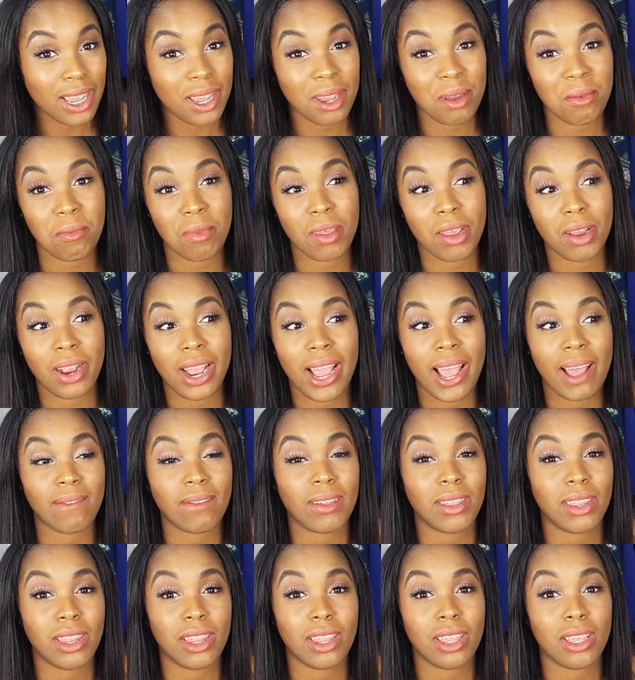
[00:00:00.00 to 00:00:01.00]
Um, they're
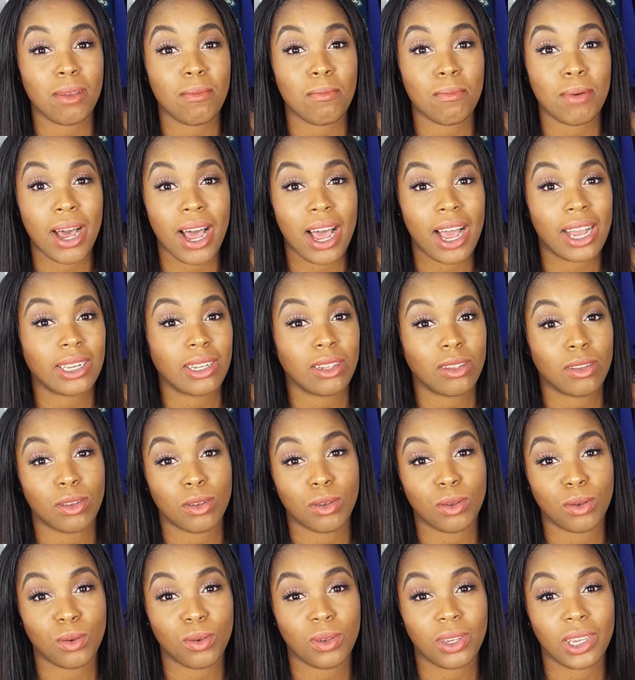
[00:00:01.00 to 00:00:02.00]
having the buy
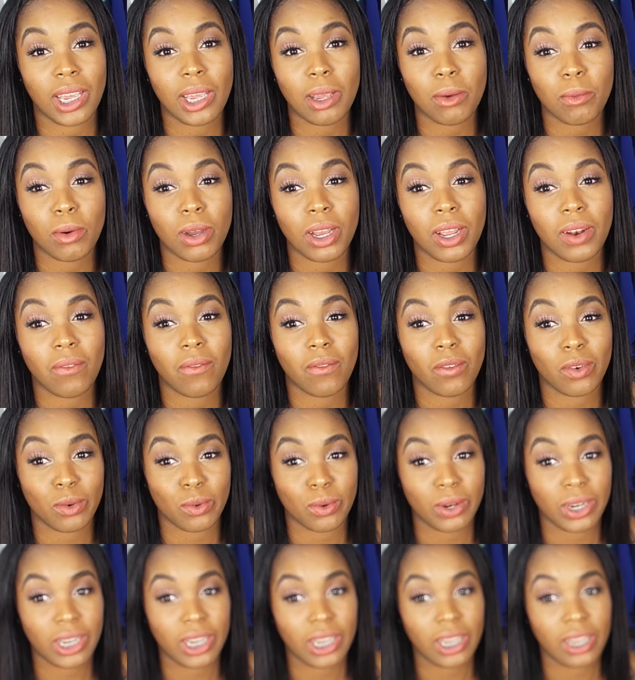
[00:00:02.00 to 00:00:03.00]
two, get one
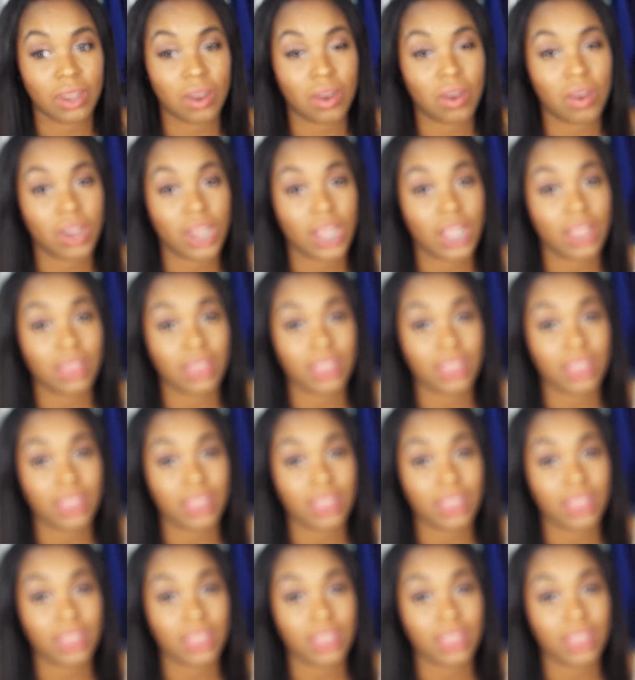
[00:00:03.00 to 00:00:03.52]
free on